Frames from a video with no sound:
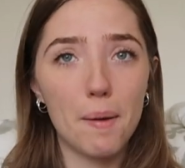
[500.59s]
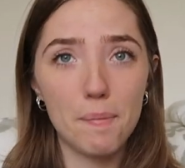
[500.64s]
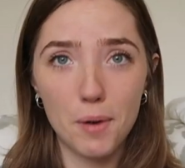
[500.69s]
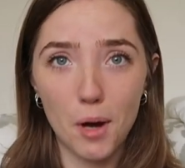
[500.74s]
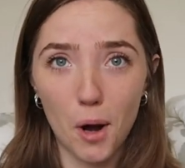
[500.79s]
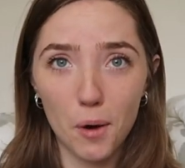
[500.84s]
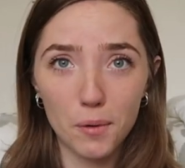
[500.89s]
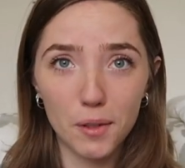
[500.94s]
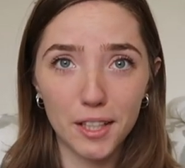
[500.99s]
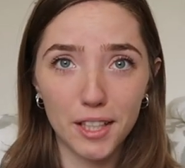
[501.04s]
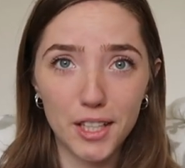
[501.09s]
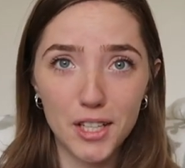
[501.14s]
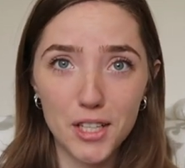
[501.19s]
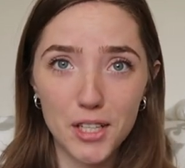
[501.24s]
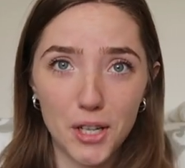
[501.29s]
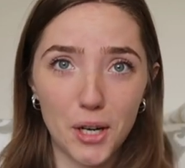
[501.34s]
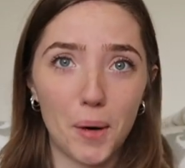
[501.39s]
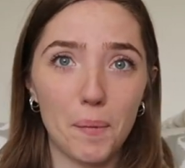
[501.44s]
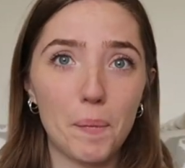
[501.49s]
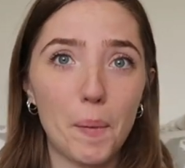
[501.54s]
I'm not really
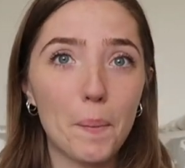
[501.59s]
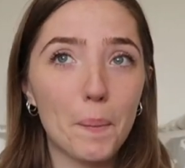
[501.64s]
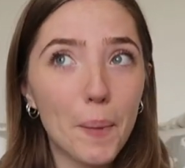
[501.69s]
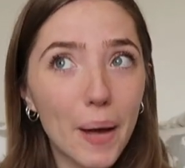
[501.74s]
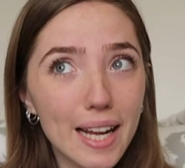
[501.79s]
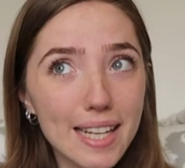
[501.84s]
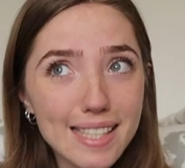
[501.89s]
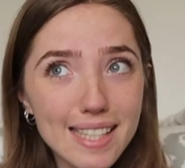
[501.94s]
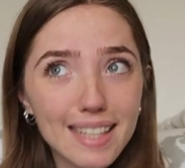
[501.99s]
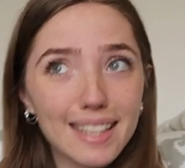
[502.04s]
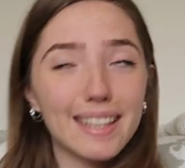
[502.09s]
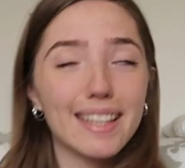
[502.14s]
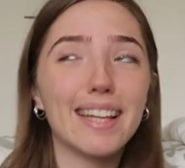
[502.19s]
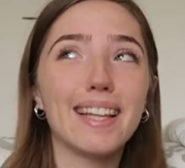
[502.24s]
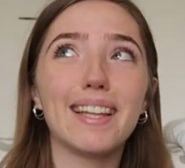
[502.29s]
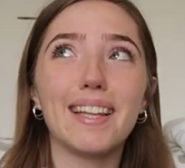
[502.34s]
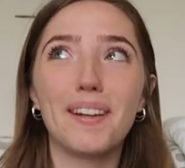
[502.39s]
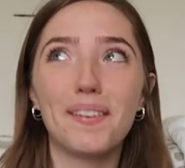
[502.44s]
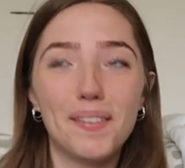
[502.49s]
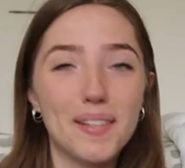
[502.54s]
sure, but
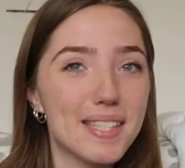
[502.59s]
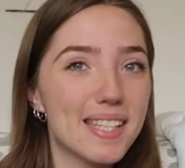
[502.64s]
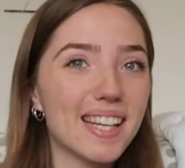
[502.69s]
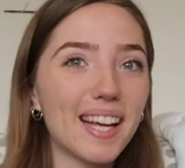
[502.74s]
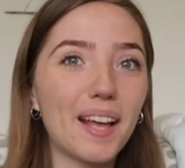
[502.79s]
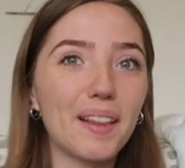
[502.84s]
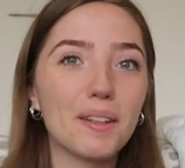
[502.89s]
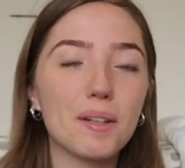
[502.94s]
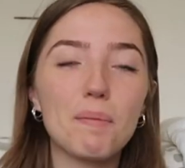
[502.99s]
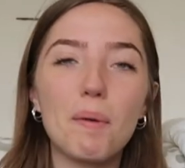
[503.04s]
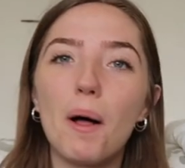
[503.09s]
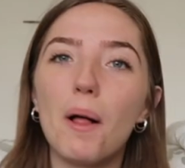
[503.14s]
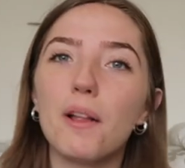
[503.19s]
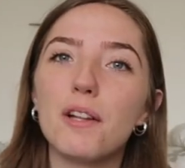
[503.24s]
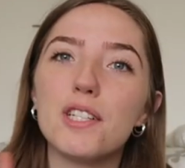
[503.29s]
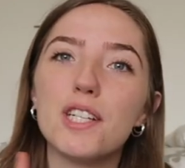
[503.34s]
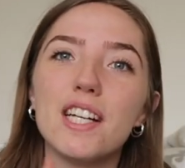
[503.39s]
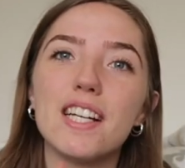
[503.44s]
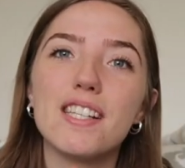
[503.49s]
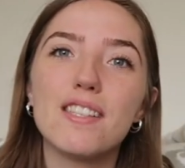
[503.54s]
basically linguistic
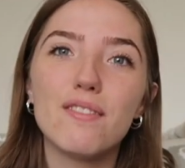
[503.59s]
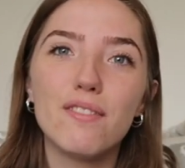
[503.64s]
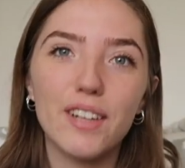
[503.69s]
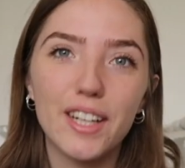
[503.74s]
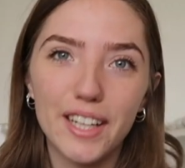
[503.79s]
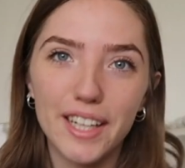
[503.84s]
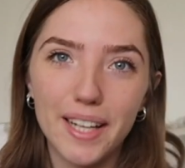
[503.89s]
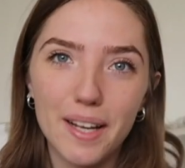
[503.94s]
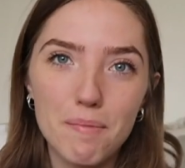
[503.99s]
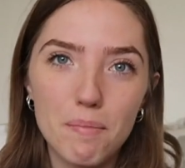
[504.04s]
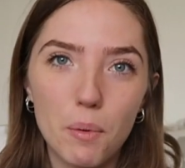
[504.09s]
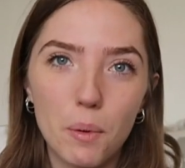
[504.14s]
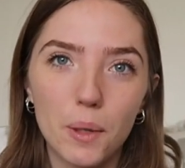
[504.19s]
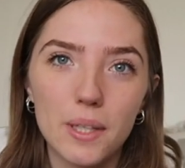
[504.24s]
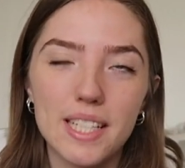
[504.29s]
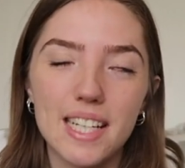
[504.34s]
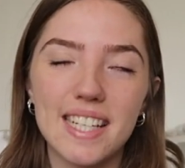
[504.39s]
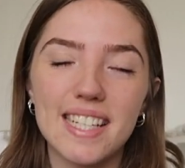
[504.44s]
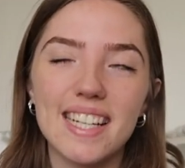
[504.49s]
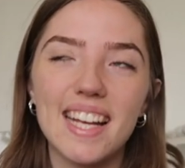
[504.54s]
anthropology is very
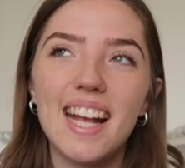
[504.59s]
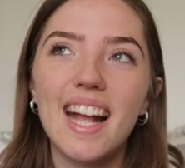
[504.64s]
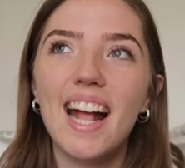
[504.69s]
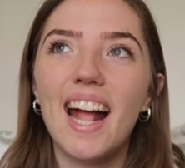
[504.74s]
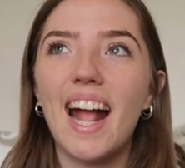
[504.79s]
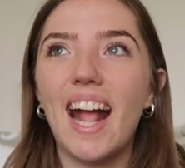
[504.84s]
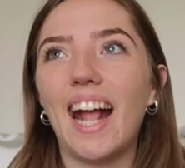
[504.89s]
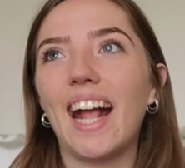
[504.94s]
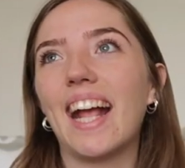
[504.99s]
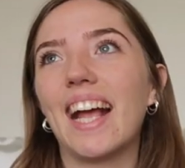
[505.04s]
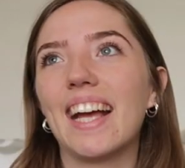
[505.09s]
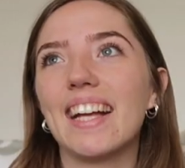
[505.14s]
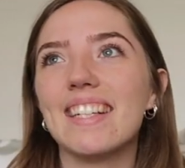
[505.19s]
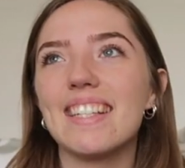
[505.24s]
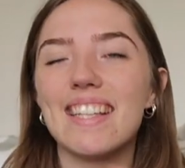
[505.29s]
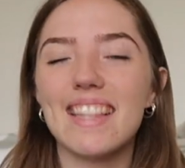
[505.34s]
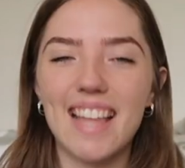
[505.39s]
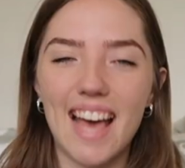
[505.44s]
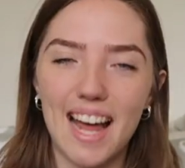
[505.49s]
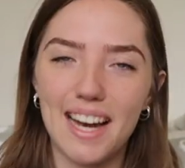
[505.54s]
important,
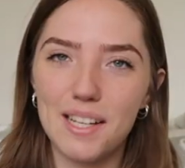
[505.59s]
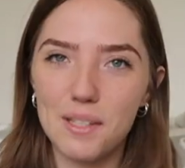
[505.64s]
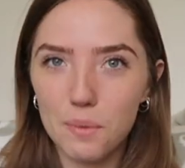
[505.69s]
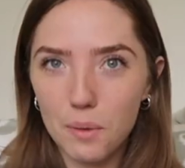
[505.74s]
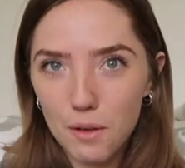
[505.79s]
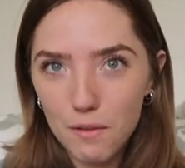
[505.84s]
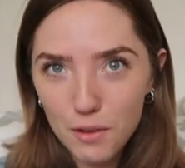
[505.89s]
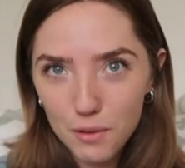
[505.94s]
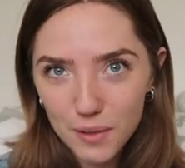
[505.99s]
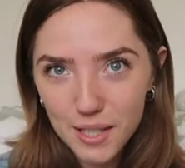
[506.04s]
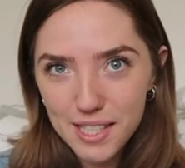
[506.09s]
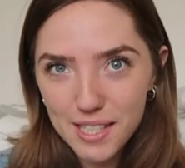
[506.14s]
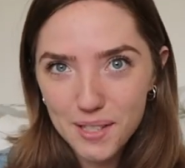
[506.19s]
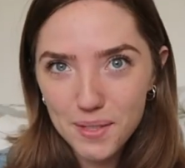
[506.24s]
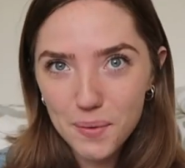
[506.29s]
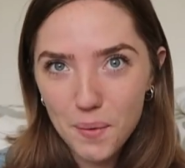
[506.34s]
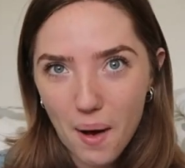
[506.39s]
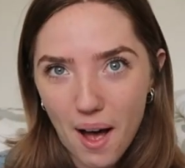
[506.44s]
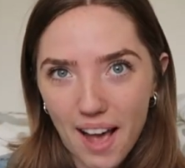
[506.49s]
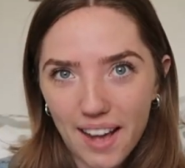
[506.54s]
and that is one of the
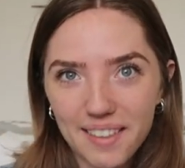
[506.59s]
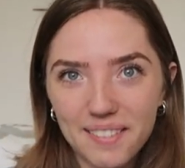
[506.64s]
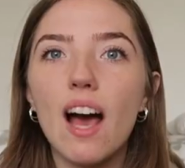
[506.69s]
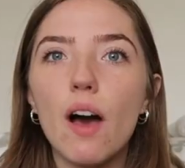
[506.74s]
reasons why.